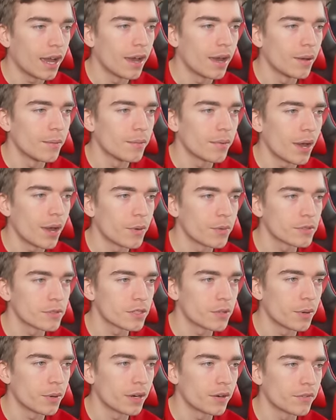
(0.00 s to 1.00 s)
I
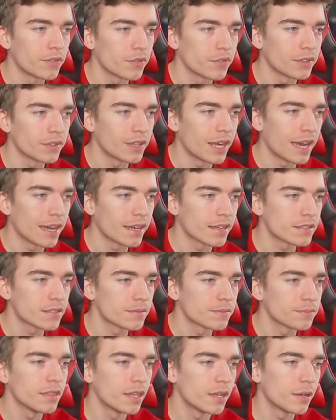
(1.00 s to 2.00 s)
wasn't aware of the
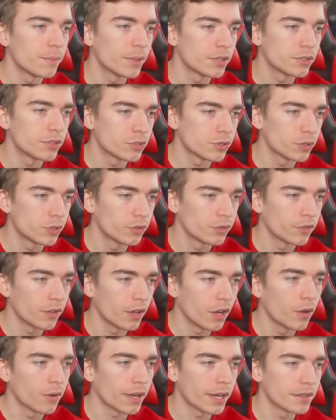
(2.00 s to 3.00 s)
flags. And then a bunch of,
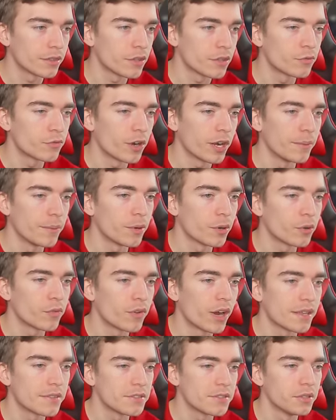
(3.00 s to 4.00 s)
okay, the rainbow
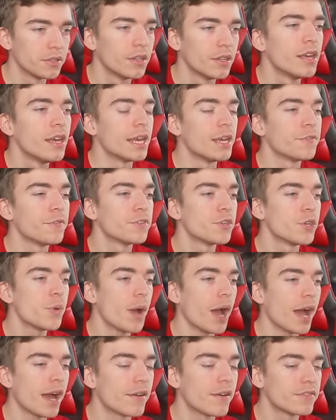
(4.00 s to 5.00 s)
rattle. If you
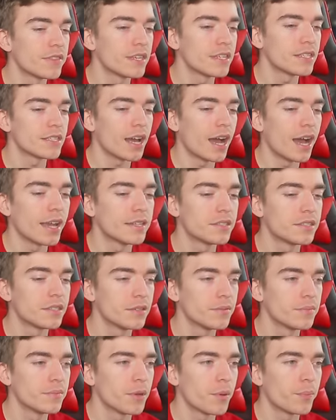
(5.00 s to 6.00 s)
have this
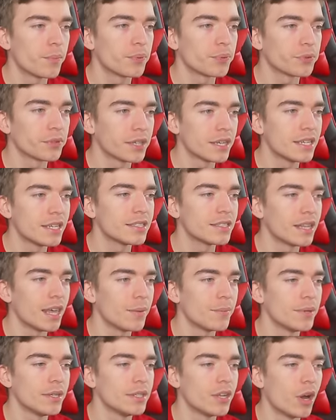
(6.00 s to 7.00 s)
item, please
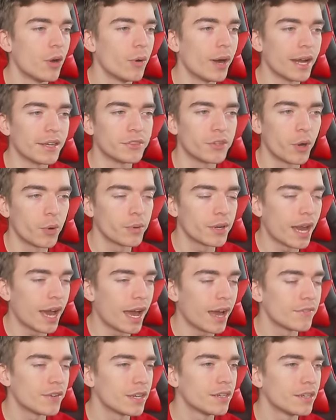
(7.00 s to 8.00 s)
let me know. I don't
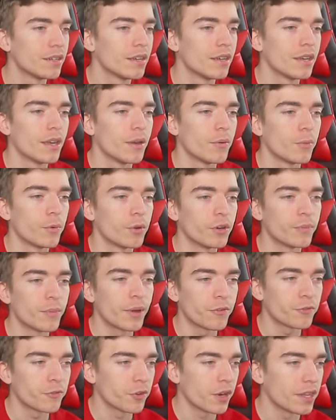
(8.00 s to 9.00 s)
have it. One of
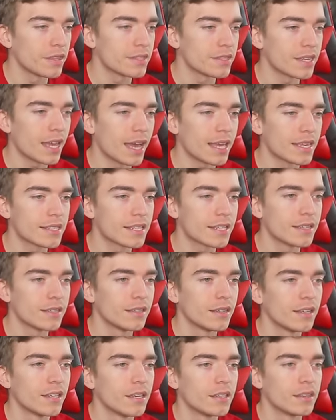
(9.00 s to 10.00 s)
my friends has it.
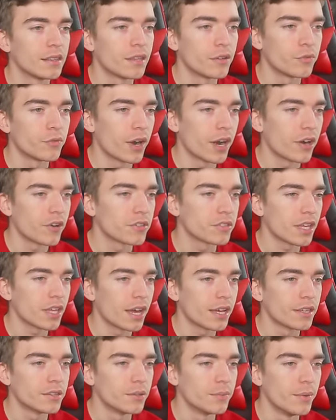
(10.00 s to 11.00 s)
The rarest
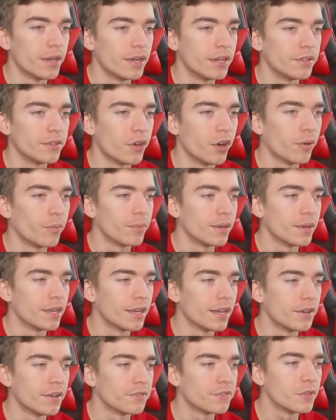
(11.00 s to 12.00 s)
item in Adopt Me.
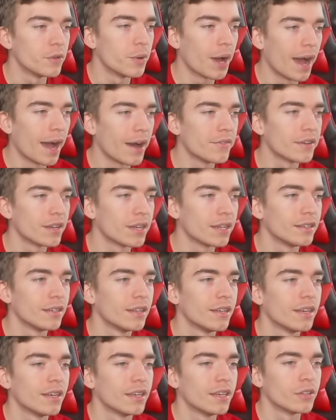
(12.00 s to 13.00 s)
If you have it,
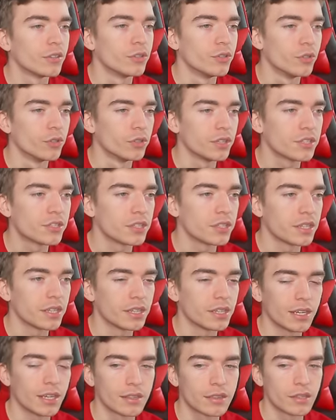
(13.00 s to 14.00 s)
you're literally
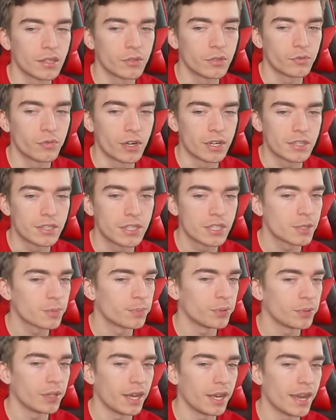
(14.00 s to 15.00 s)
like the
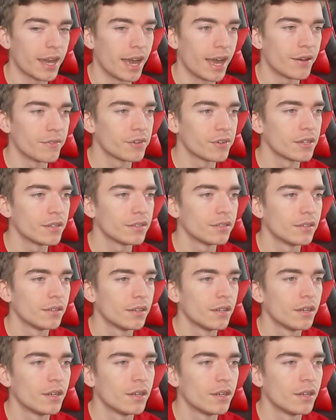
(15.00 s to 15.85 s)
richest player ever,